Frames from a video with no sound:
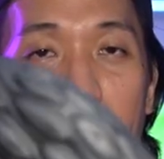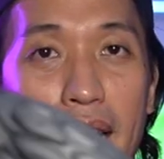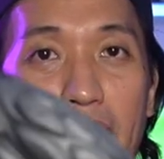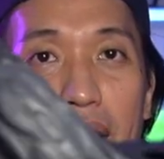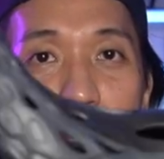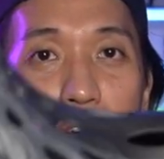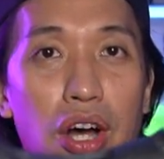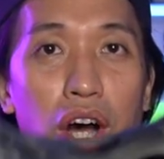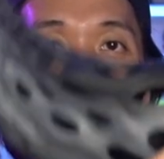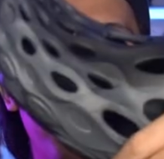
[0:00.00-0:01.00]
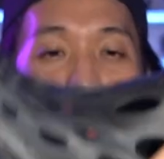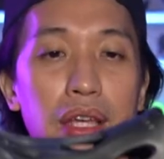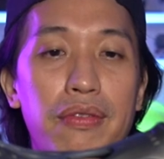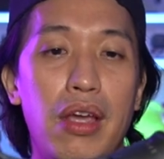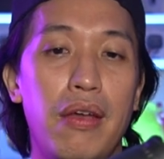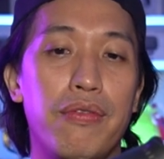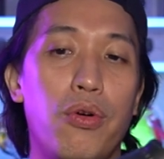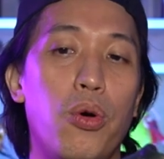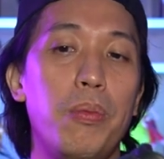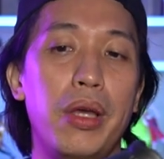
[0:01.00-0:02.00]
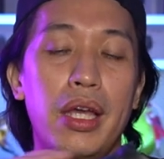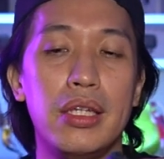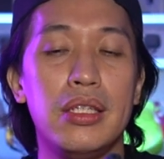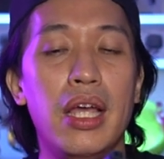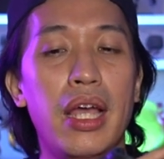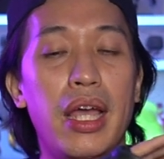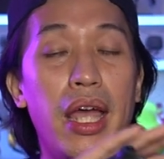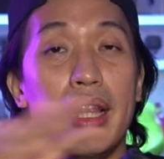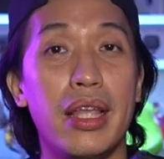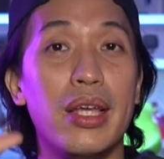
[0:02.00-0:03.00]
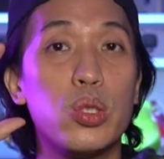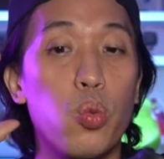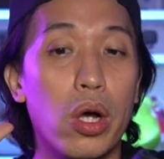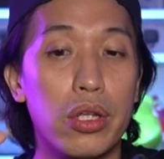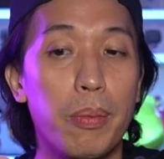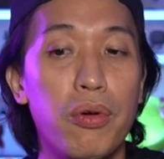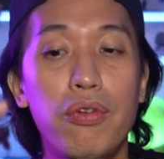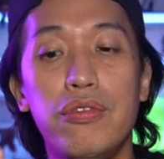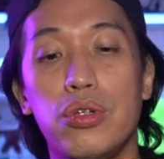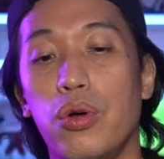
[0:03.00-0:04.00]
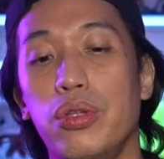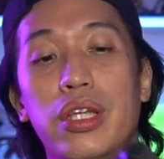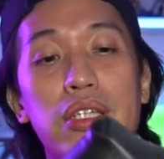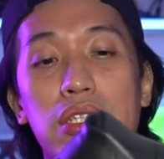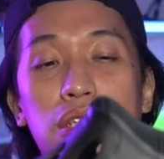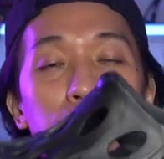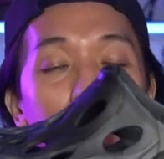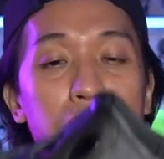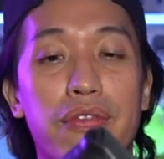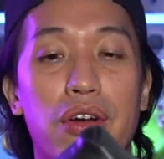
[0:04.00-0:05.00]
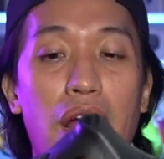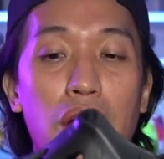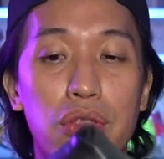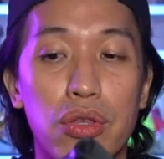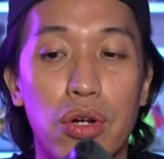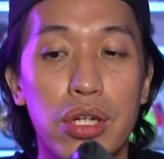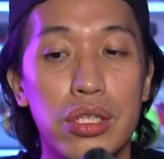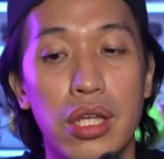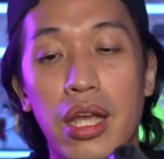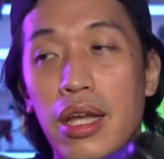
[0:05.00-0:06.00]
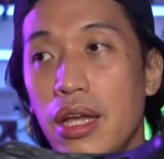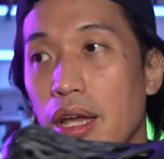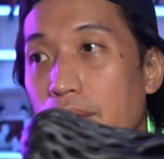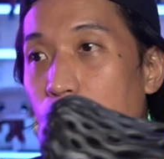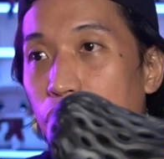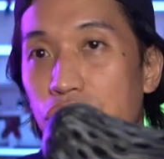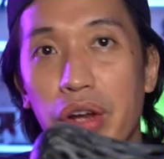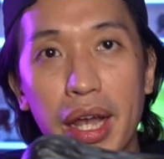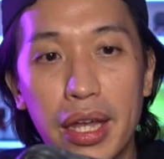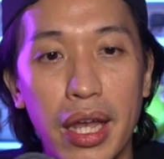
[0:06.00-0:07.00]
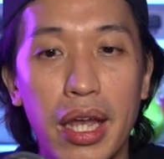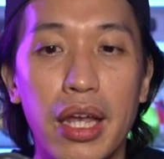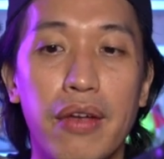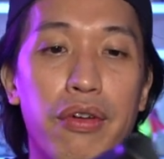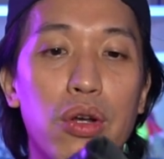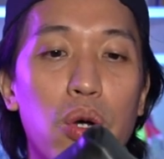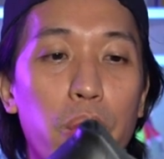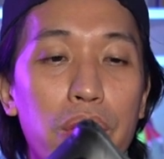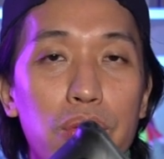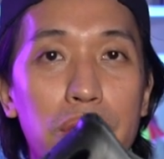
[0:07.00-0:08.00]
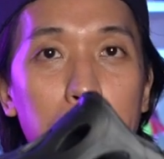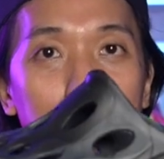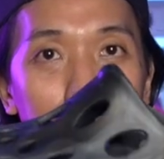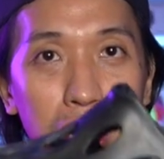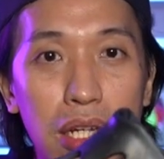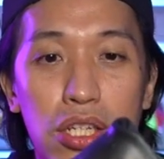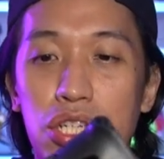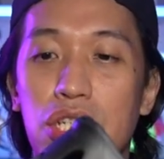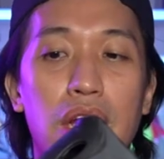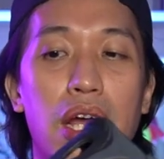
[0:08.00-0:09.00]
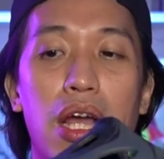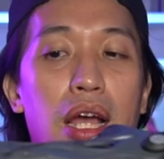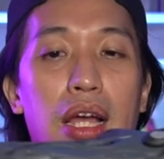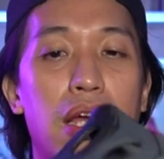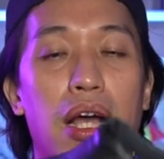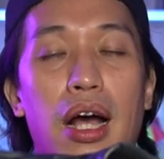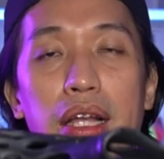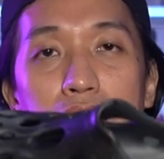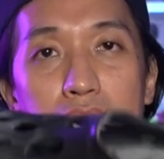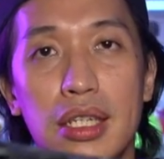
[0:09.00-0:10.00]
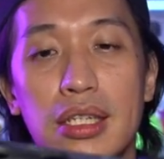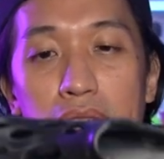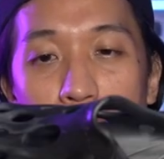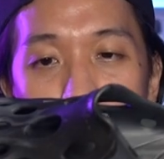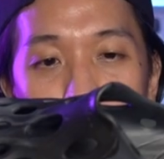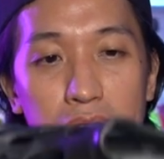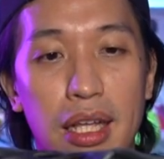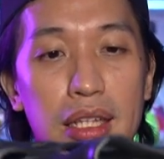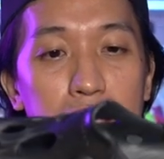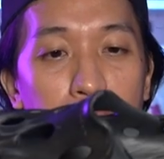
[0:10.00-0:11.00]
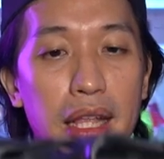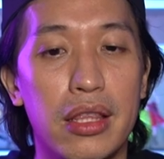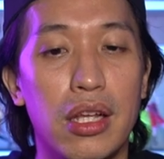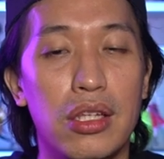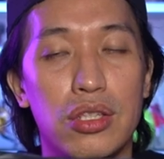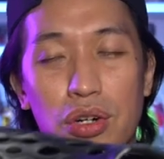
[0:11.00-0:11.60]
highlight of the EVA foam is it is waterproof, so this is great for outdoors. If you're trekking, if you're going to the beach, uh, this is an ideal sandals